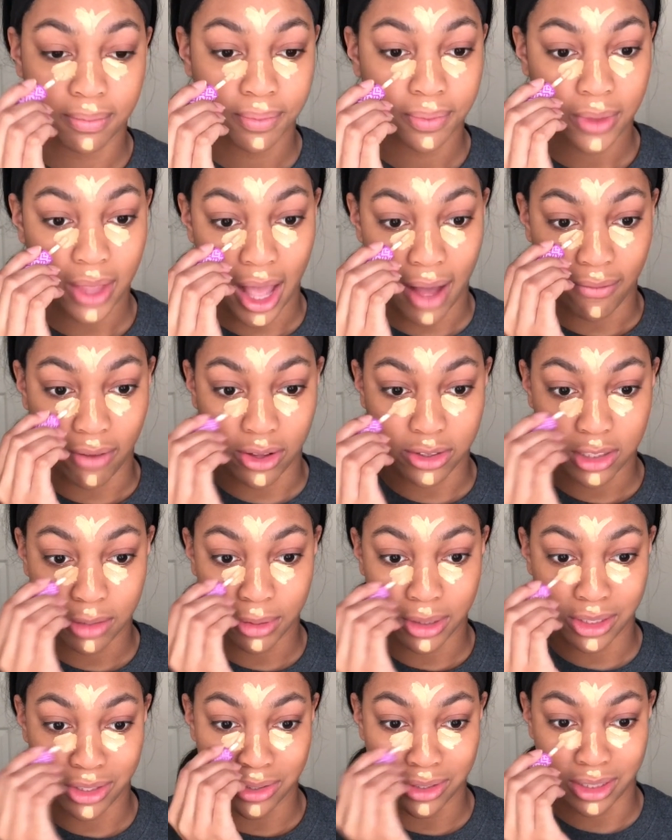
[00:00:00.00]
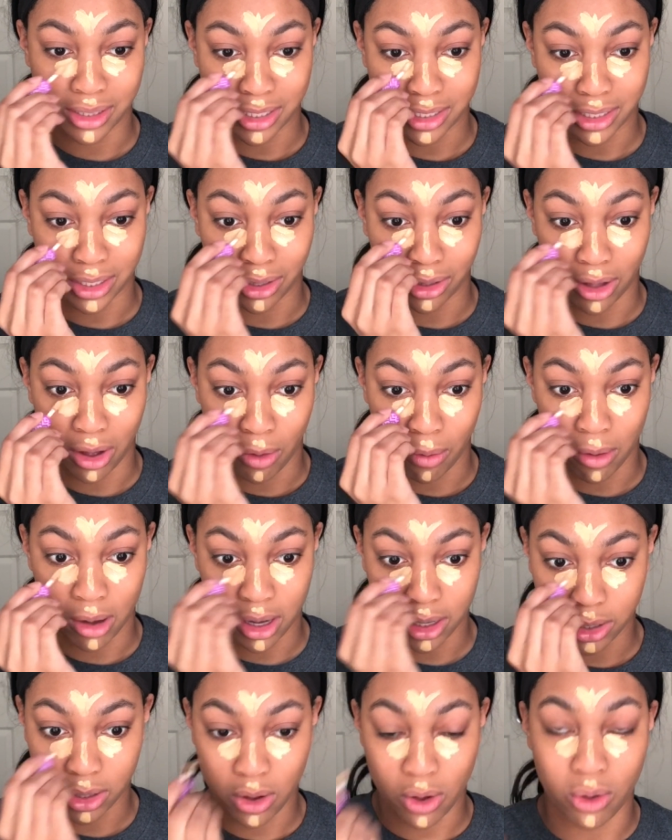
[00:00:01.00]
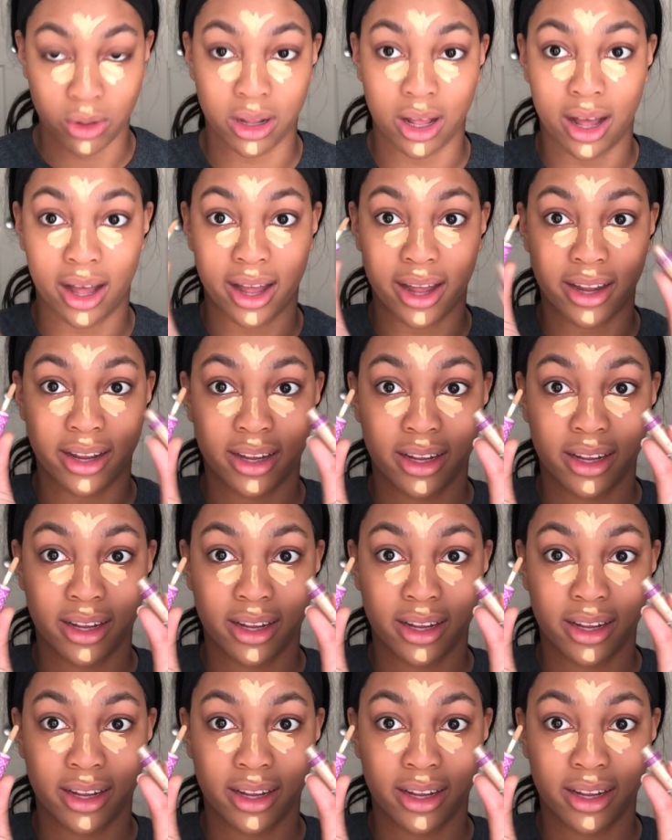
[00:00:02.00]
I've also been using this glow wand a whole lot.